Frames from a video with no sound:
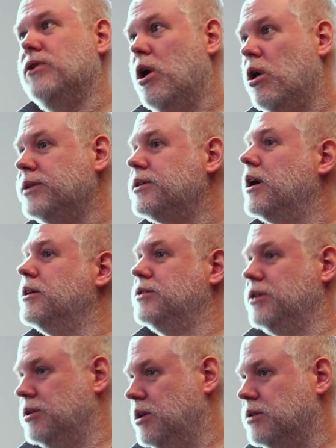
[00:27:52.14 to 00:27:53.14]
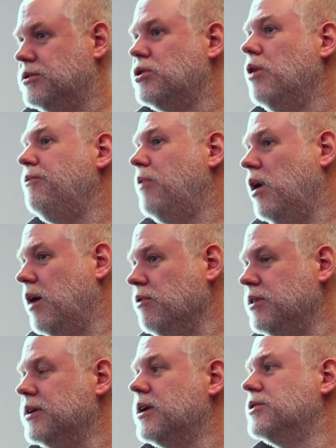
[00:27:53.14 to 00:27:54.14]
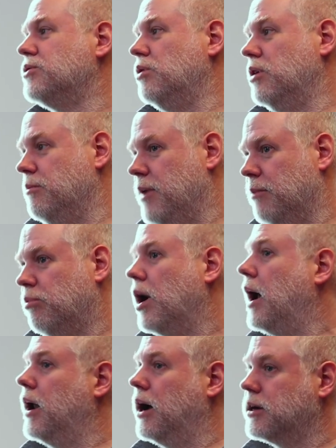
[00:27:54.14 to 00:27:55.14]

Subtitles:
No, it does. So far, everything does go into the main product.